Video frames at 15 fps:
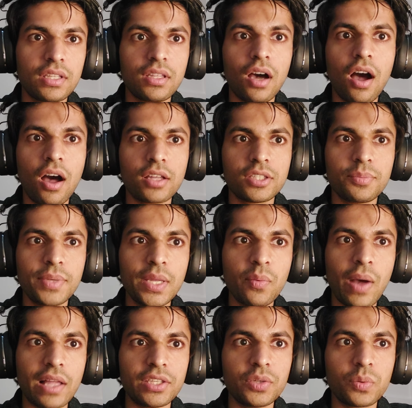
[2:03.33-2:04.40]
the higher the
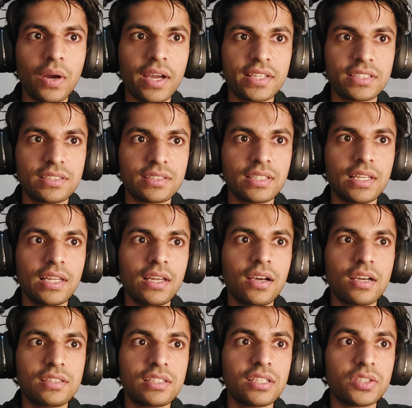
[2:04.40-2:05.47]
p-value rise,
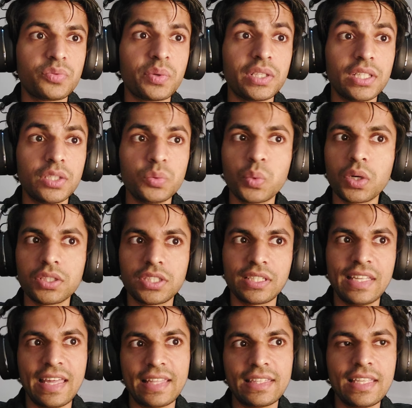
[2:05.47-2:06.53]
until it will invert
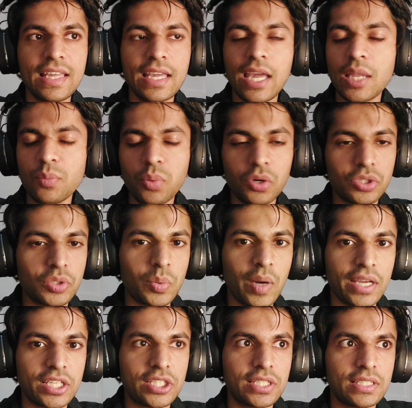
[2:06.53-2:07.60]
again in both
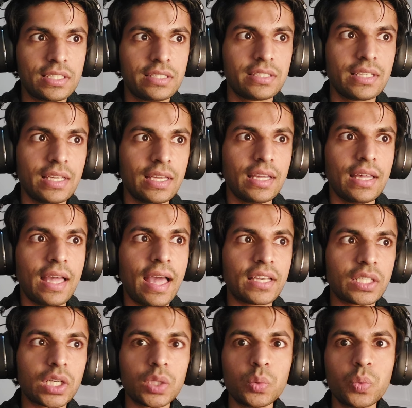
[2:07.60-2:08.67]
directions
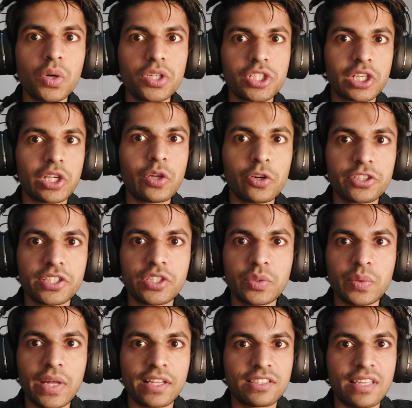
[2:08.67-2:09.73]
and converge closer
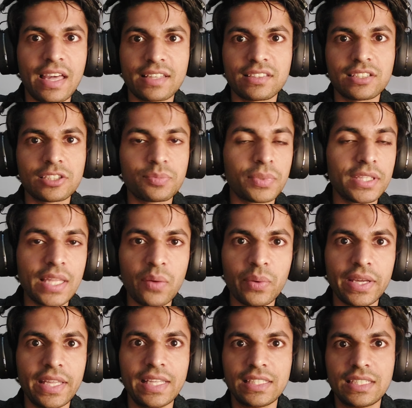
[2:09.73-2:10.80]
to x-axis but never
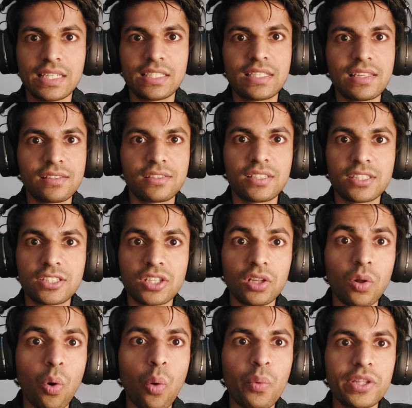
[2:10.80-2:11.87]
hit it, since there
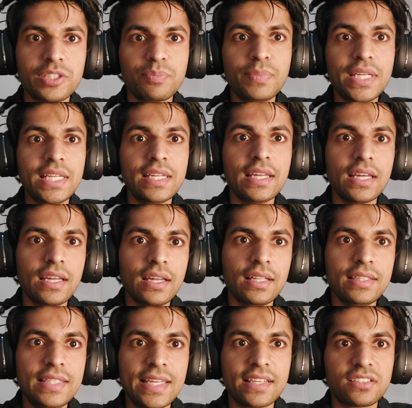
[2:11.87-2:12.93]
will always be
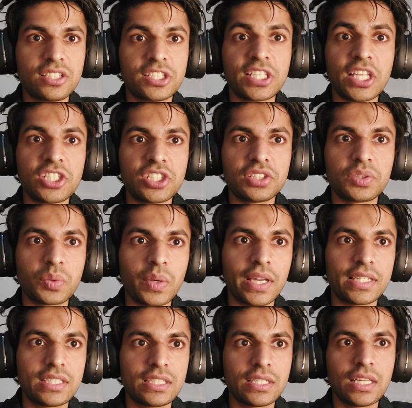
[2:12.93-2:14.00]
the existential
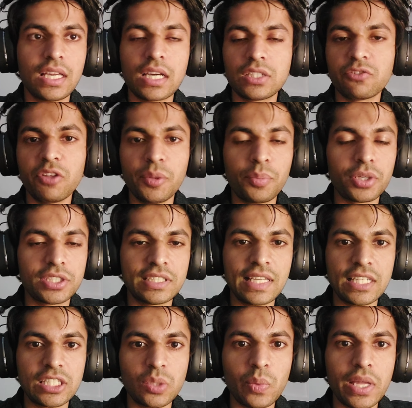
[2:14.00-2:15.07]
threats until we put in
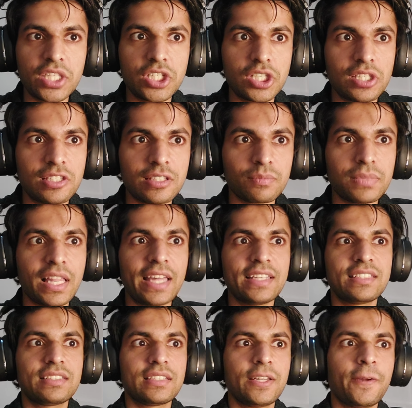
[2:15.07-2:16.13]
interventions in
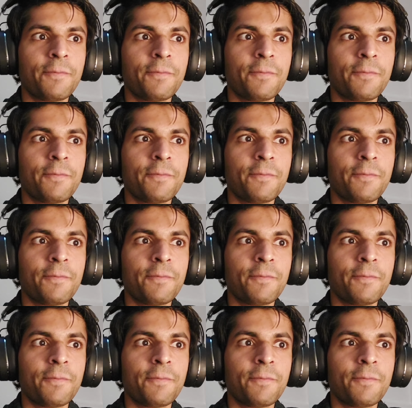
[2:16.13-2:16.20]
place.